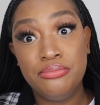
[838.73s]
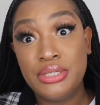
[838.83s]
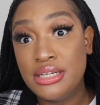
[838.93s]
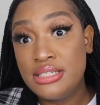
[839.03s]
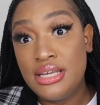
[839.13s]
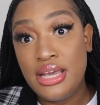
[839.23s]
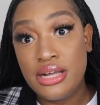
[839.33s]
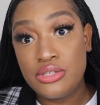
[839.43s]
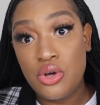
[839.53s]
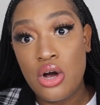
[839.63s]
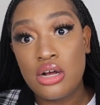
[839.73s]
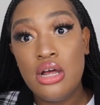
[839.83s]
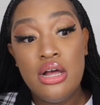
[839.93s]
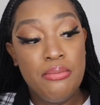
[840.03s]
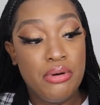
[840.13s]
because he can't talk,
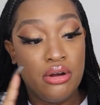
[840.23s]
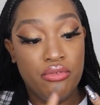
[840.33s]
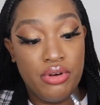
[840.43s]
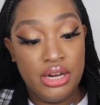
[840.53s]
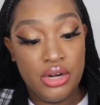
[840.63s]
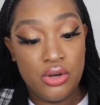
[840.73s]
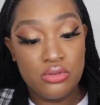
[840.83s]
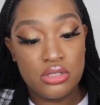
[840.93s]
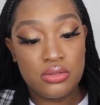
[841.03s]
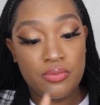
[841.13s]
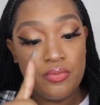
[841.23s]
but runny nose,